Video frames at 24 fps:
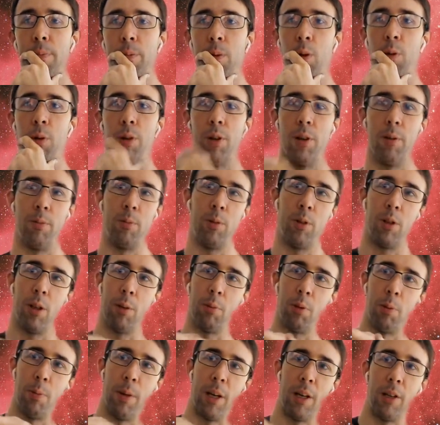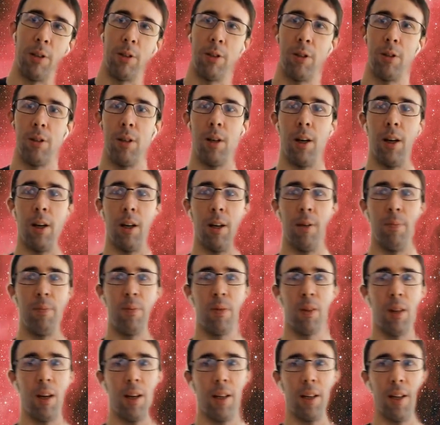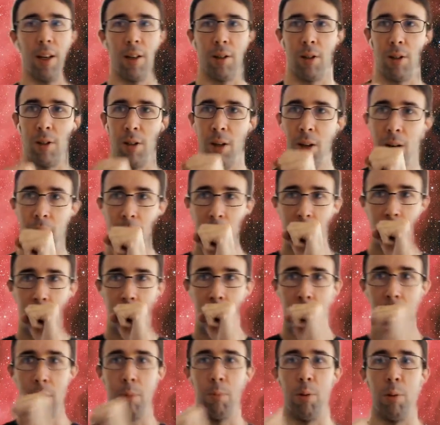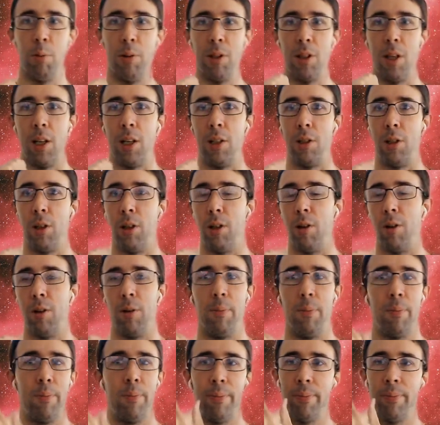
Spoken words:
or the Subspace, I guess, implementation or